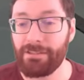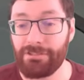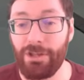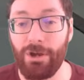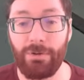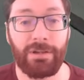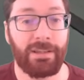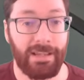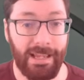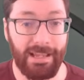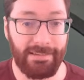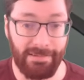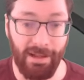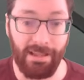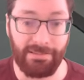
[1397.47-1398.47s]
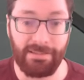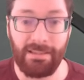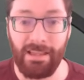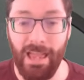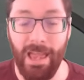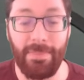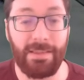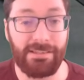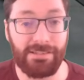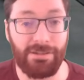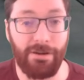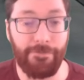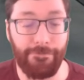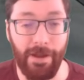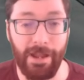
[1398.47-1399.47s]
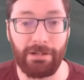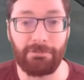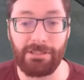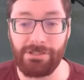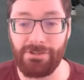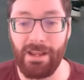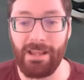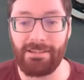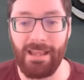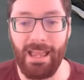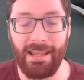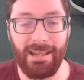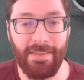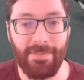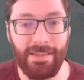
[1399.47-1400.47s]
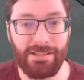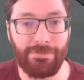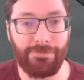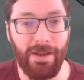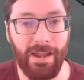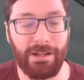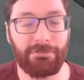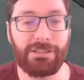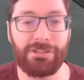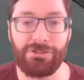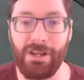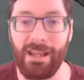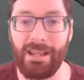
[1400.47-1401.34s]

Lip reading: So it does. And this is our final exchange. And in this final exchange,